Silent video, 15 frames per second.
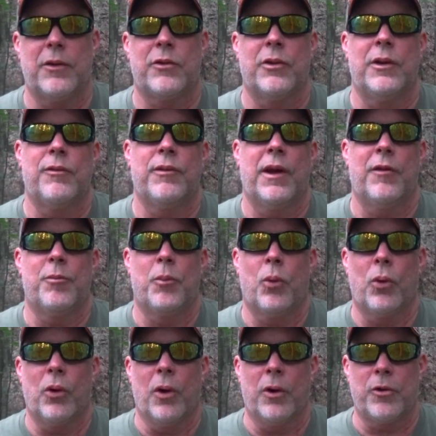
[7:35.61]
so you even have
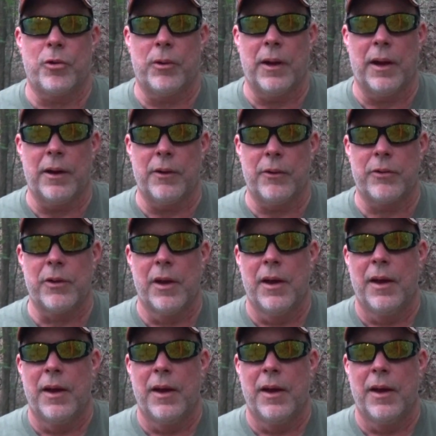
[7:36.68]
more archery hunters.